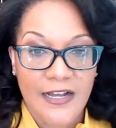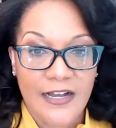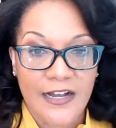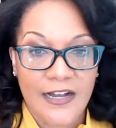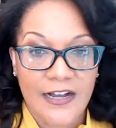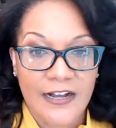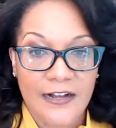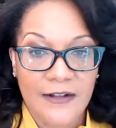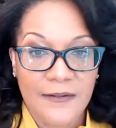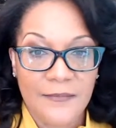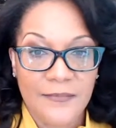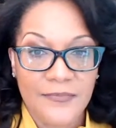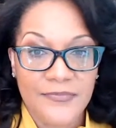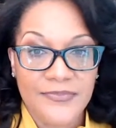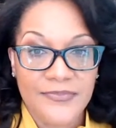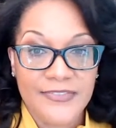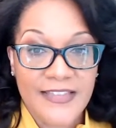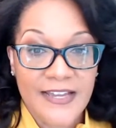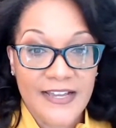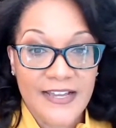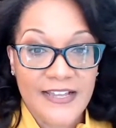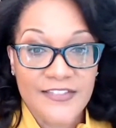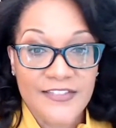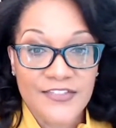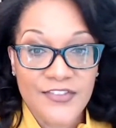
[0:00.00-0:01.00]
And
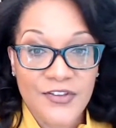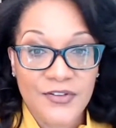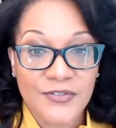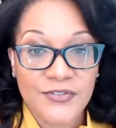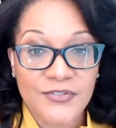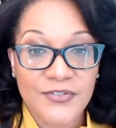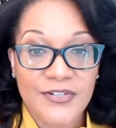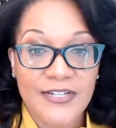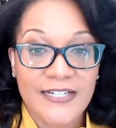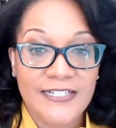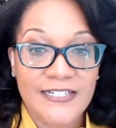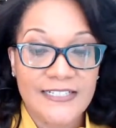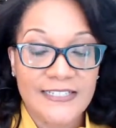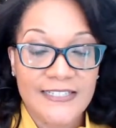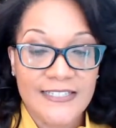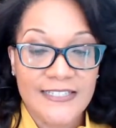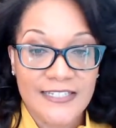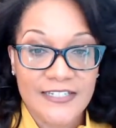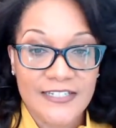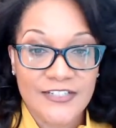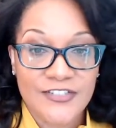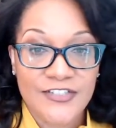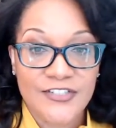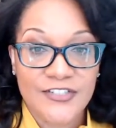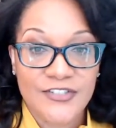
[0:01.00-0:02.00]
those are in
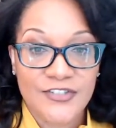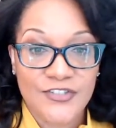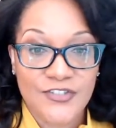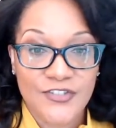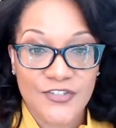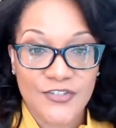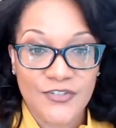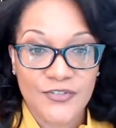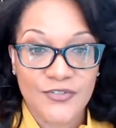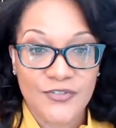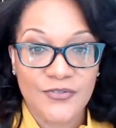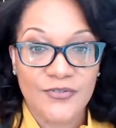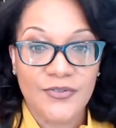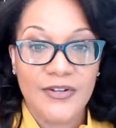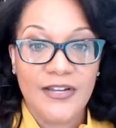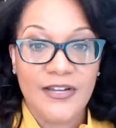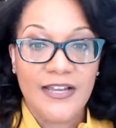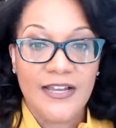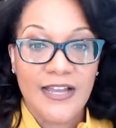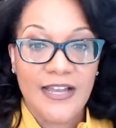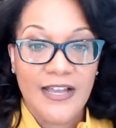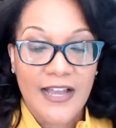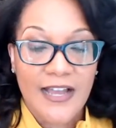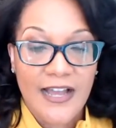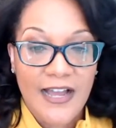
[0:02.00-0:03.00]
addition to
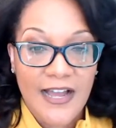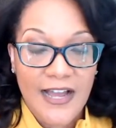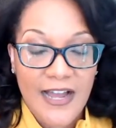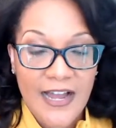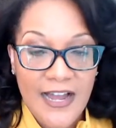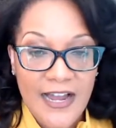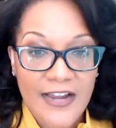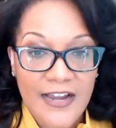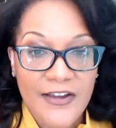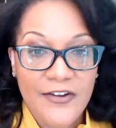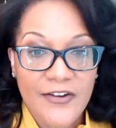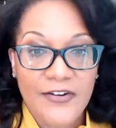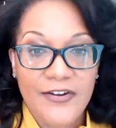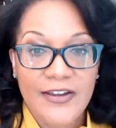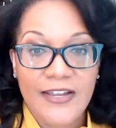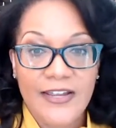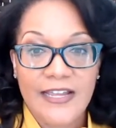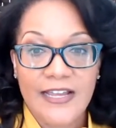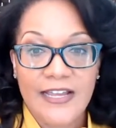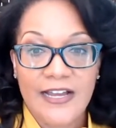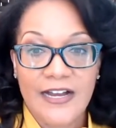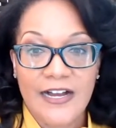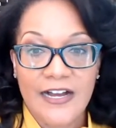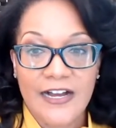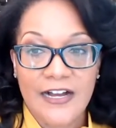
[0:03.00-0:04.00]

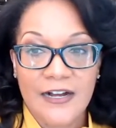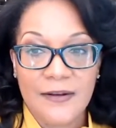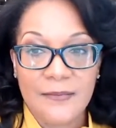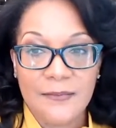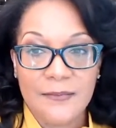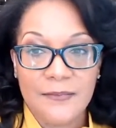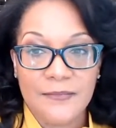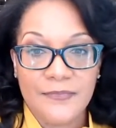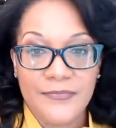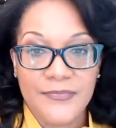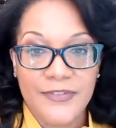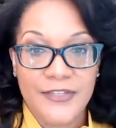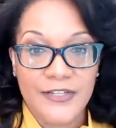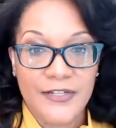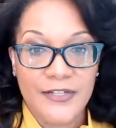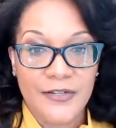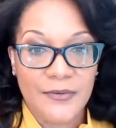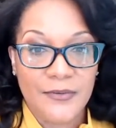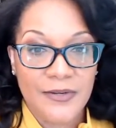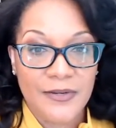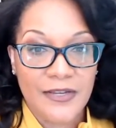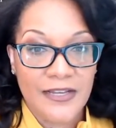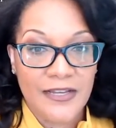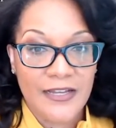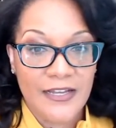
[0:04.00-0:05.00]
hiring, you
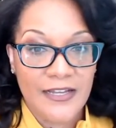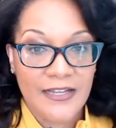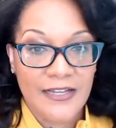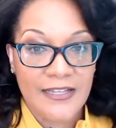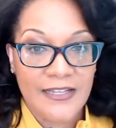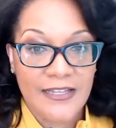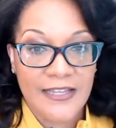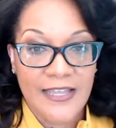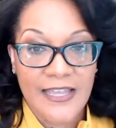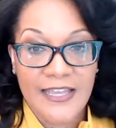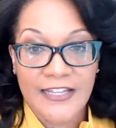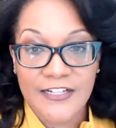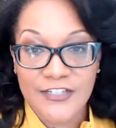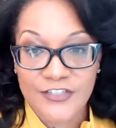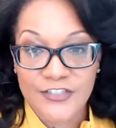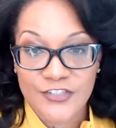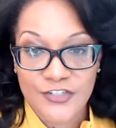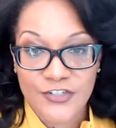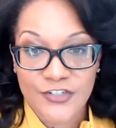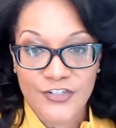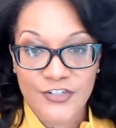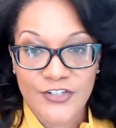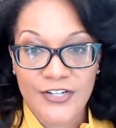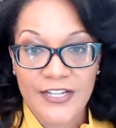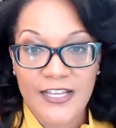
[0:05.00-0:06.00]
know, an
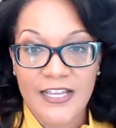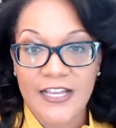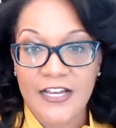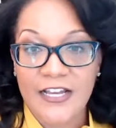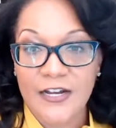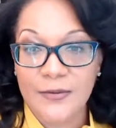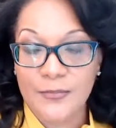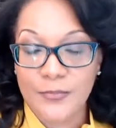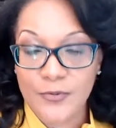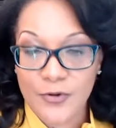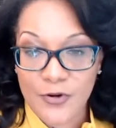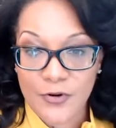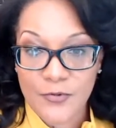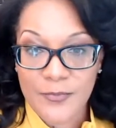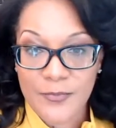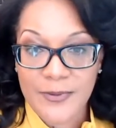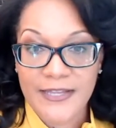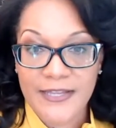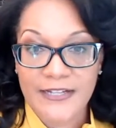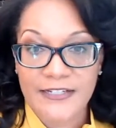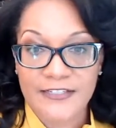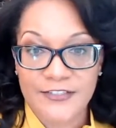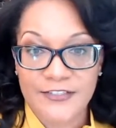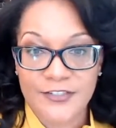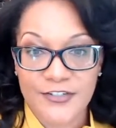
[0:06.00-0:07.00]
attorney, a
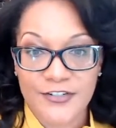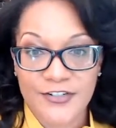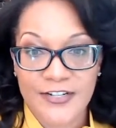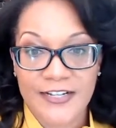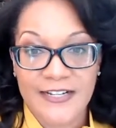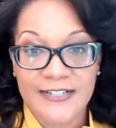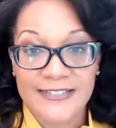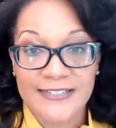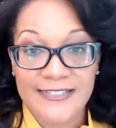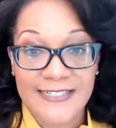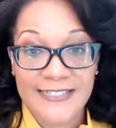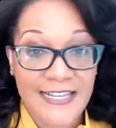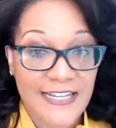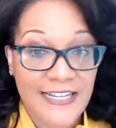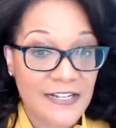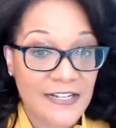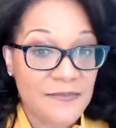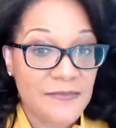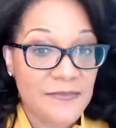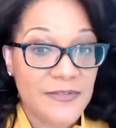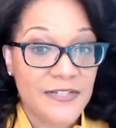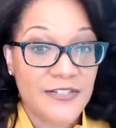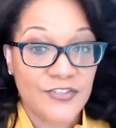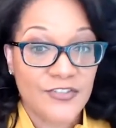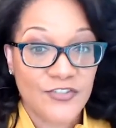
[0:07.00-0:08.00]
probate attorney, a state
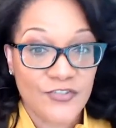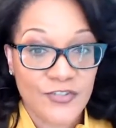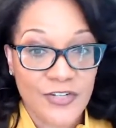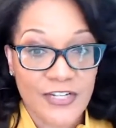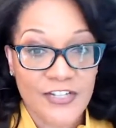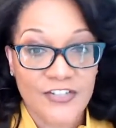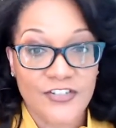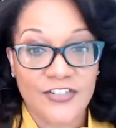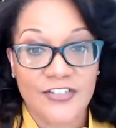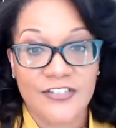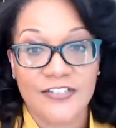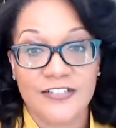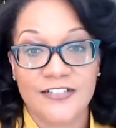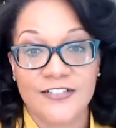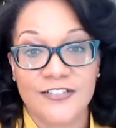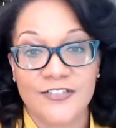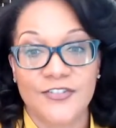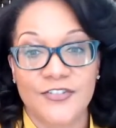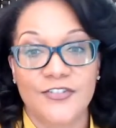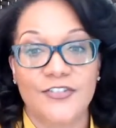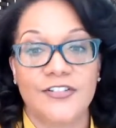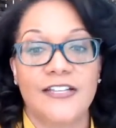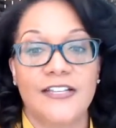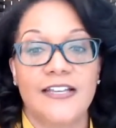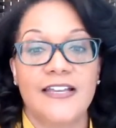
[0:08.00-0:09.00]
administration
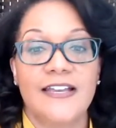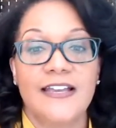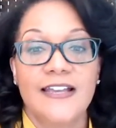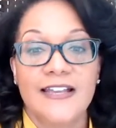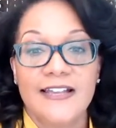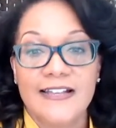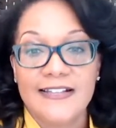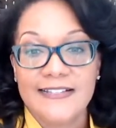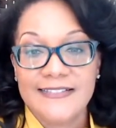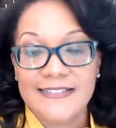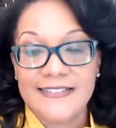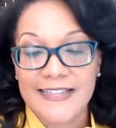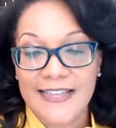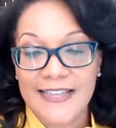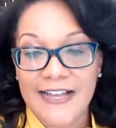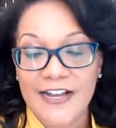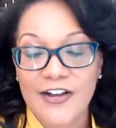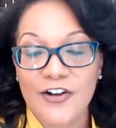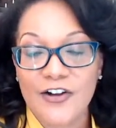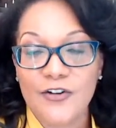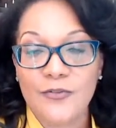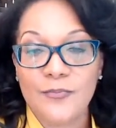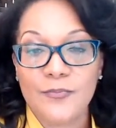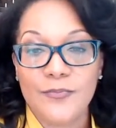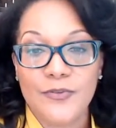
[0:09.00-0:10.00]
attorney, to
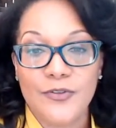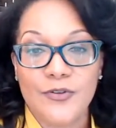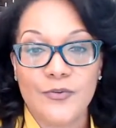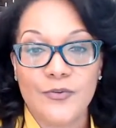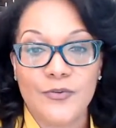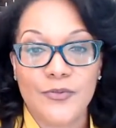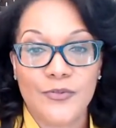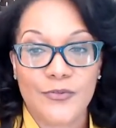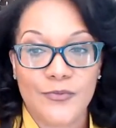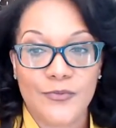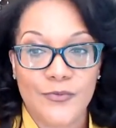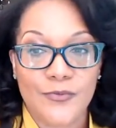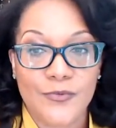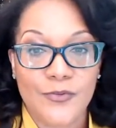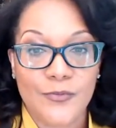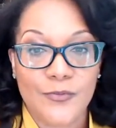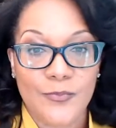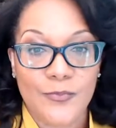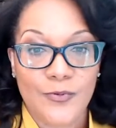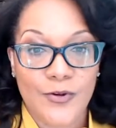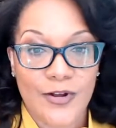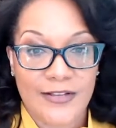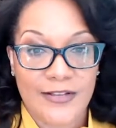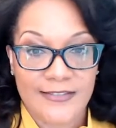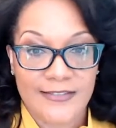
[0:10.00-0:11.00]
help you through the
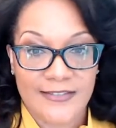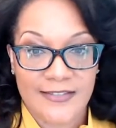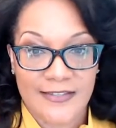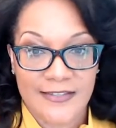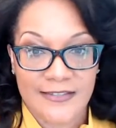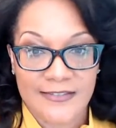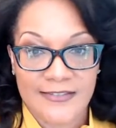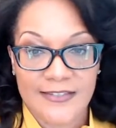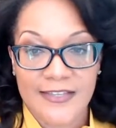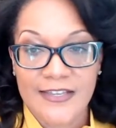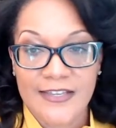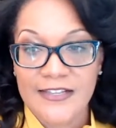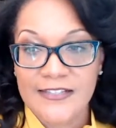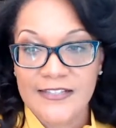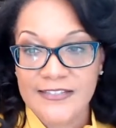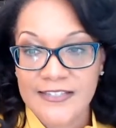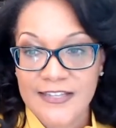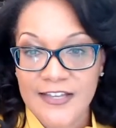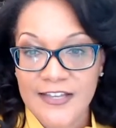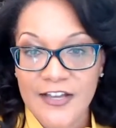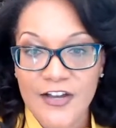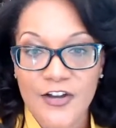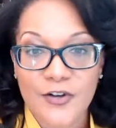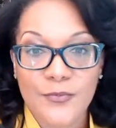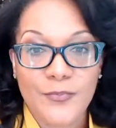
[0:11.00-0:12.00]
process, to
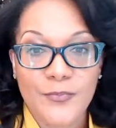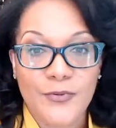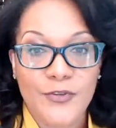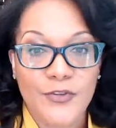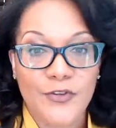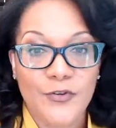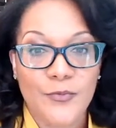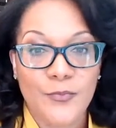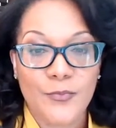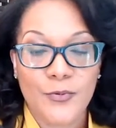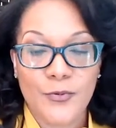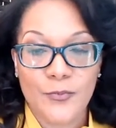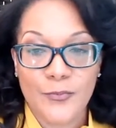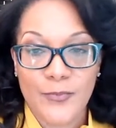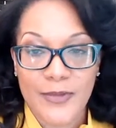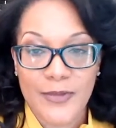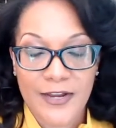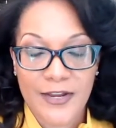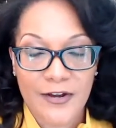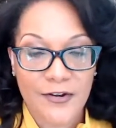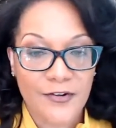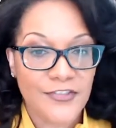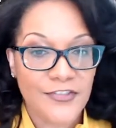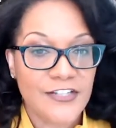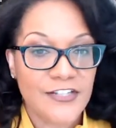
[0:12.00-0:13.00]
help you
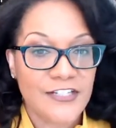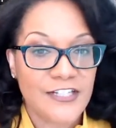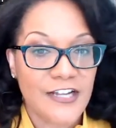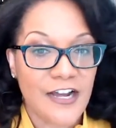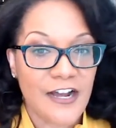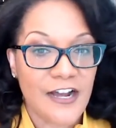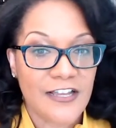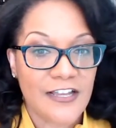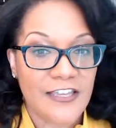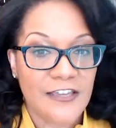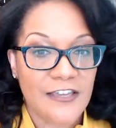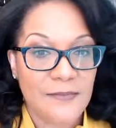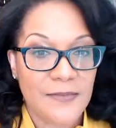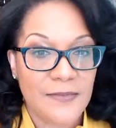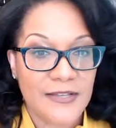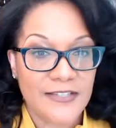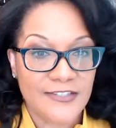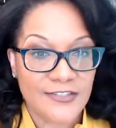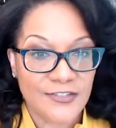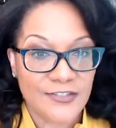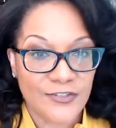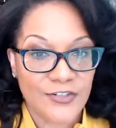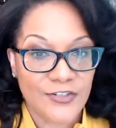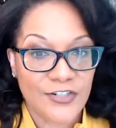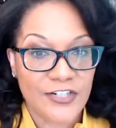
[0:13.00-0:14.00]
prepare the
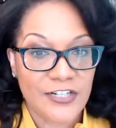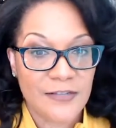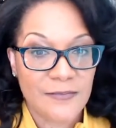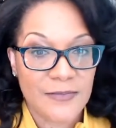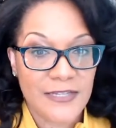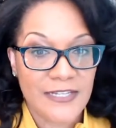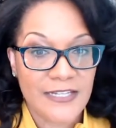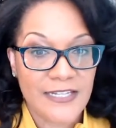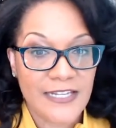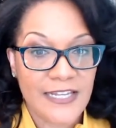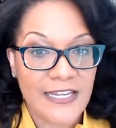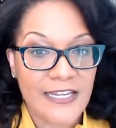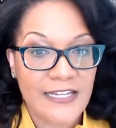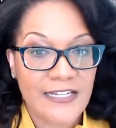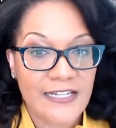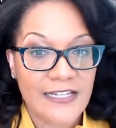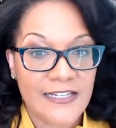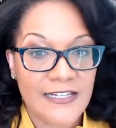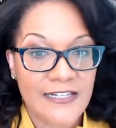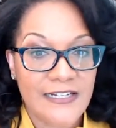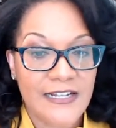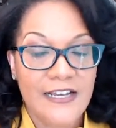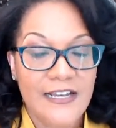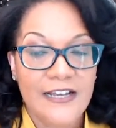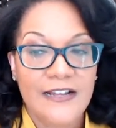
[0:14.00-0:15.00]
documents that are going to be
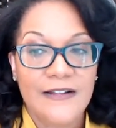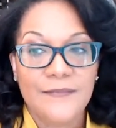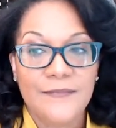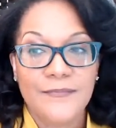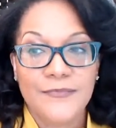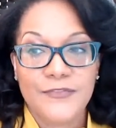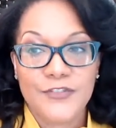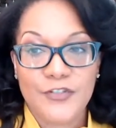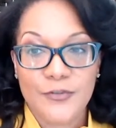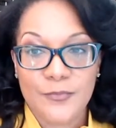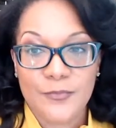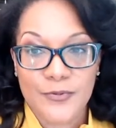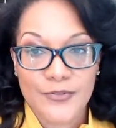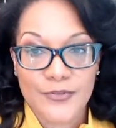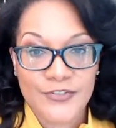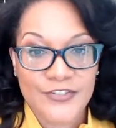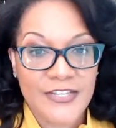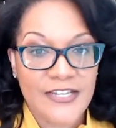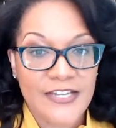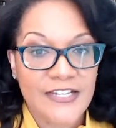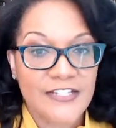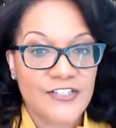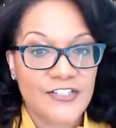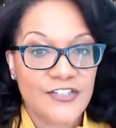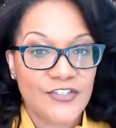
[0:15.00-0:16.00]
needed to
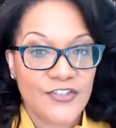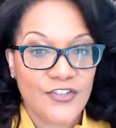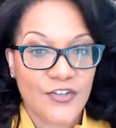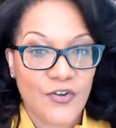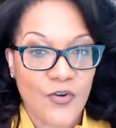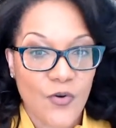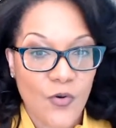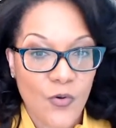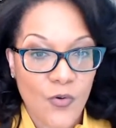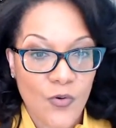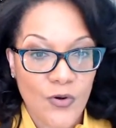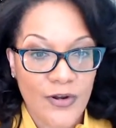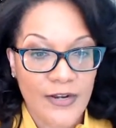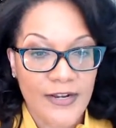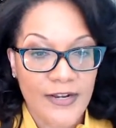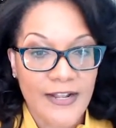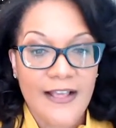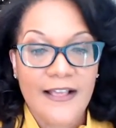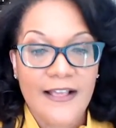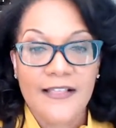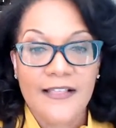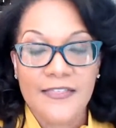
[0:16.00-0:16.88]
present to the court.